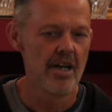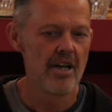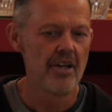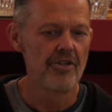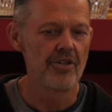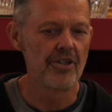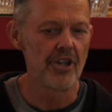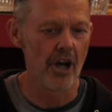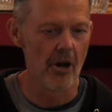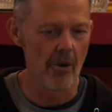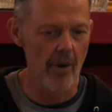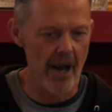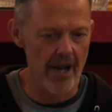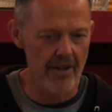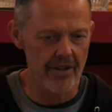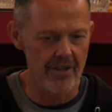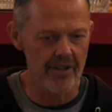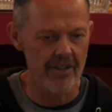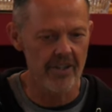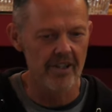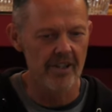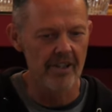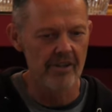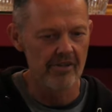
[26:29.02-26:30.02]
So,
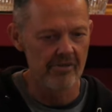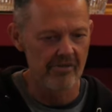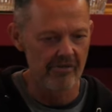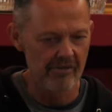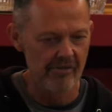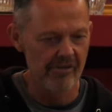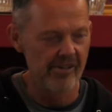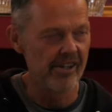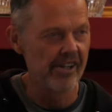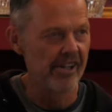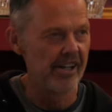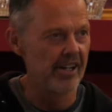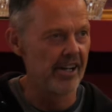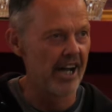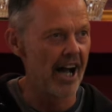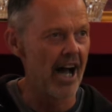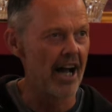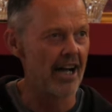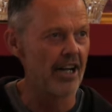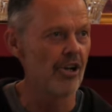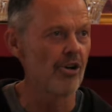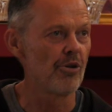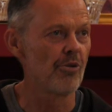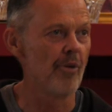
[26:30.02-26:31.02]
as the
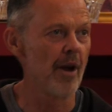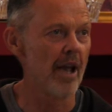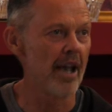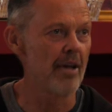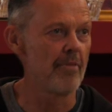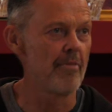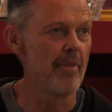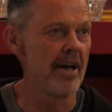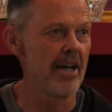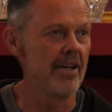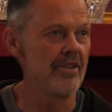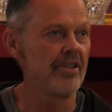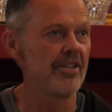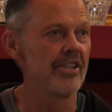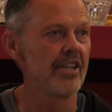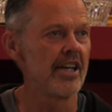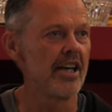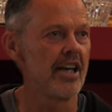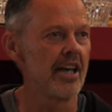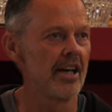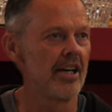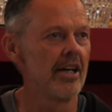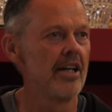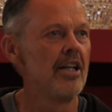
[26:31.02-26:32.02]
article recommends
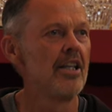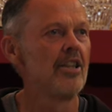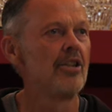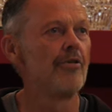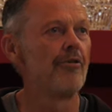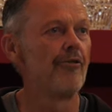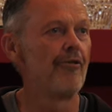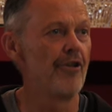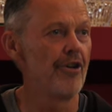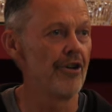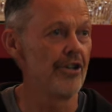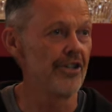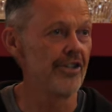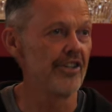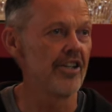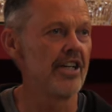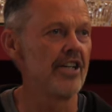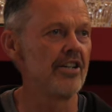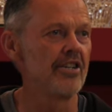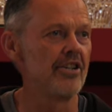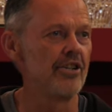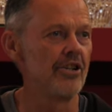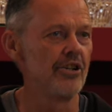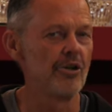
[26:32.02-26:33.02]
here, the first thing
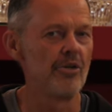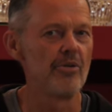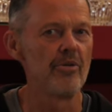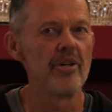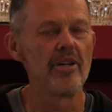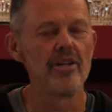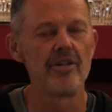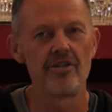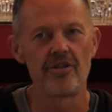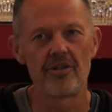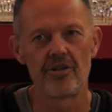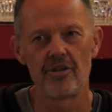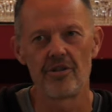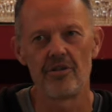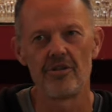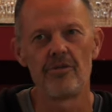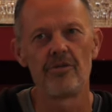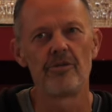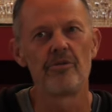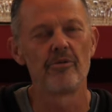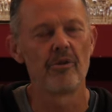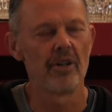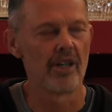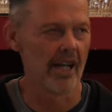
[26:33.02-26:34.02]
to do is to
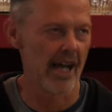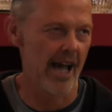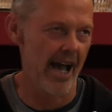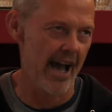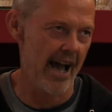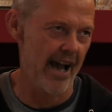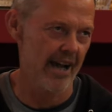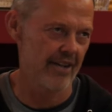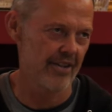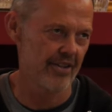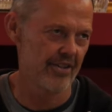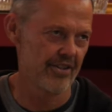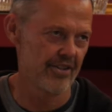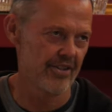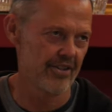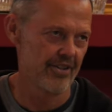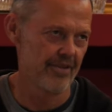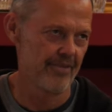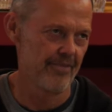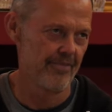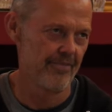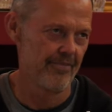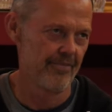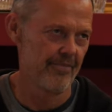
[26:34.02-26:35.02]
relax.
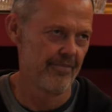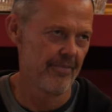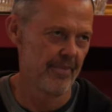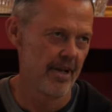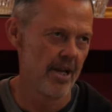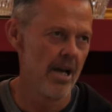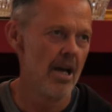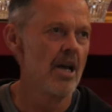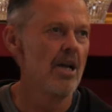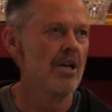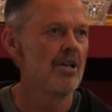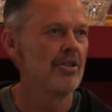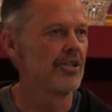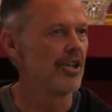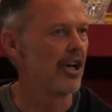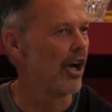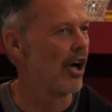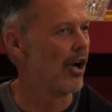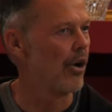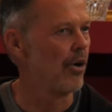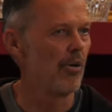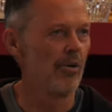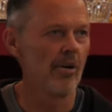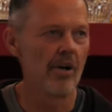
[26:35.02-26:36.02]

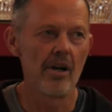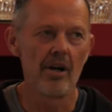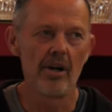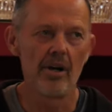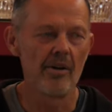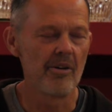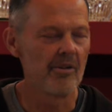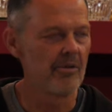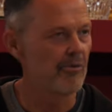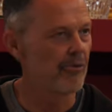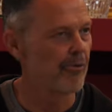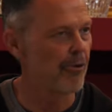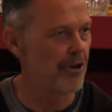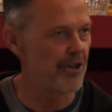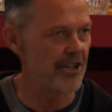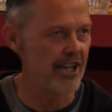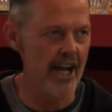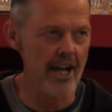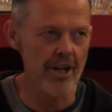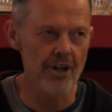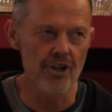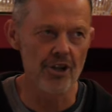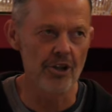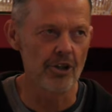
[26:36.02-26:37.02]
So for
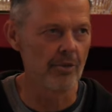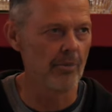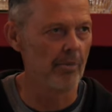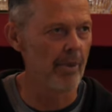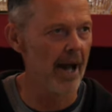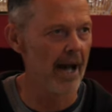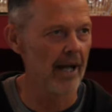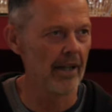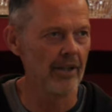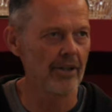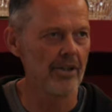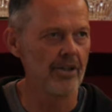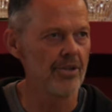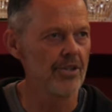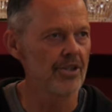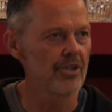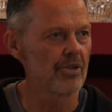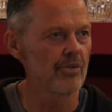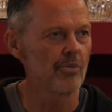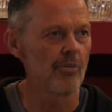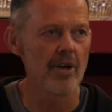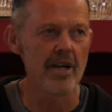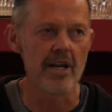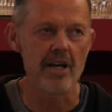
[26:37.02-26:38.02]
attentional balance,
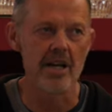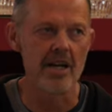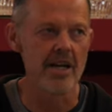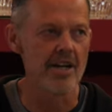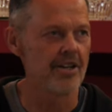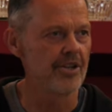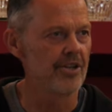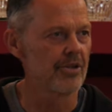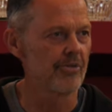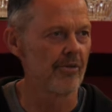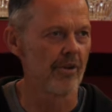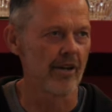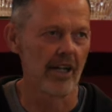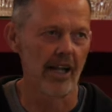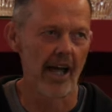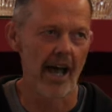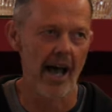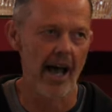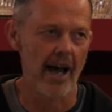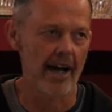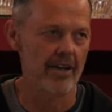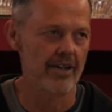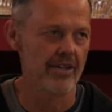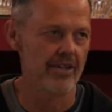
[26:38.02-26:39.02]
we need to
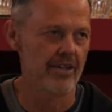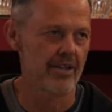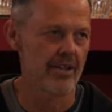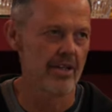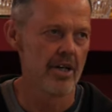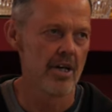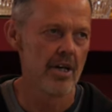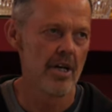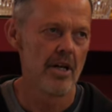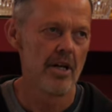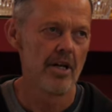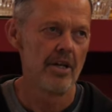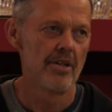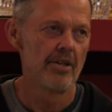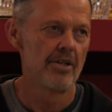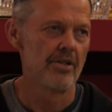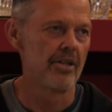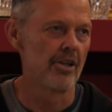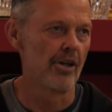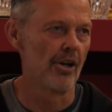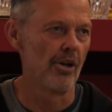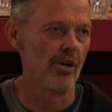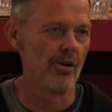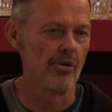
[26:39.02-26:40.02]
relax.
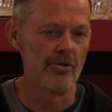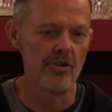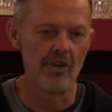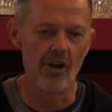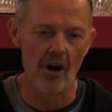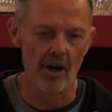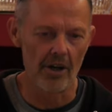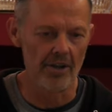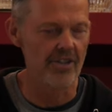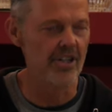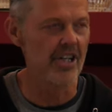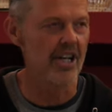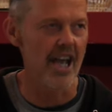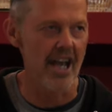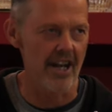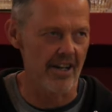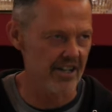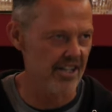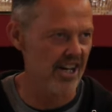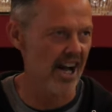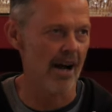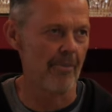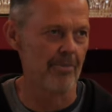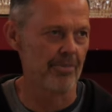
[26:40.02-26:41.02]
So not to
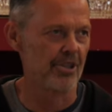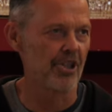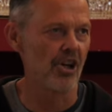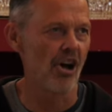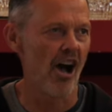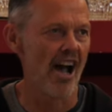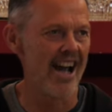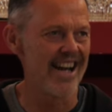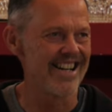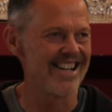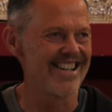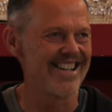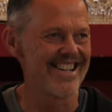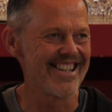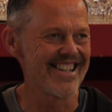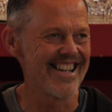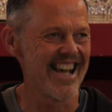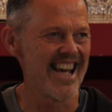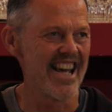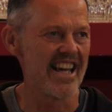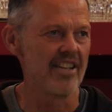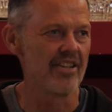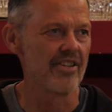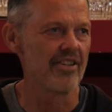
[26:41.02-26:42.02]
get uptight and
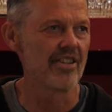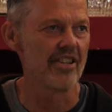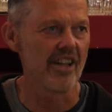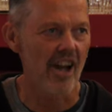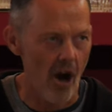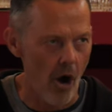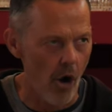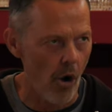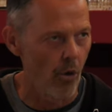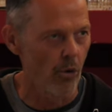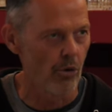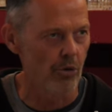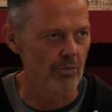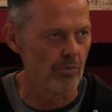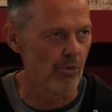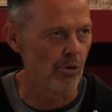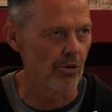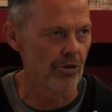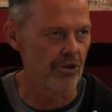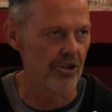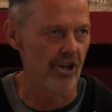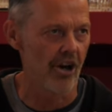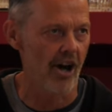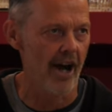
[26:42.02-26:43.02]
tense and hold
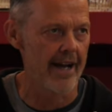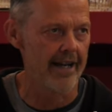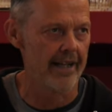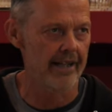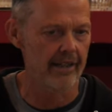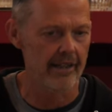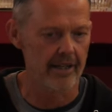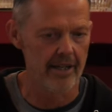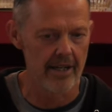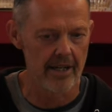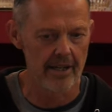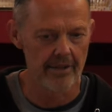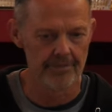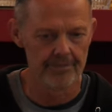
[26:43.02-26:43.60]
more tightly.